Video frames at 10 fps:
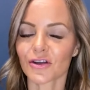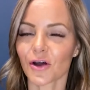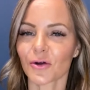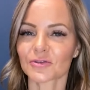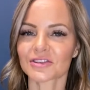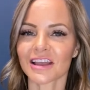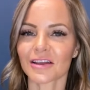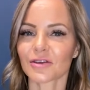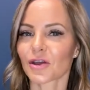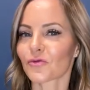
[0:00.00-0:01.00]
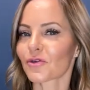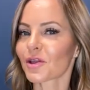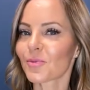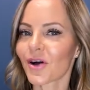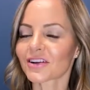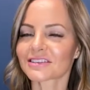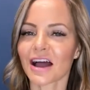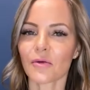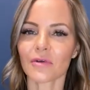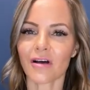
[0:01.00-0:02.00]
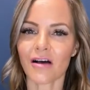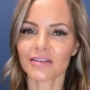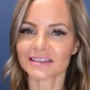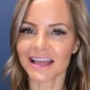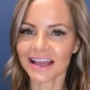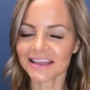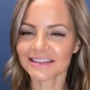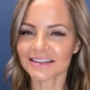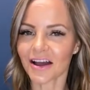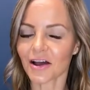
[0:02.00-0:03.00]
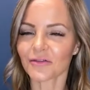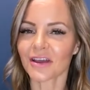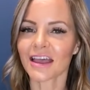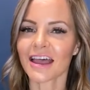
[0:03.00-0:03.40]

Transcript: coach, yet you get really bogged down with all the techie stuff,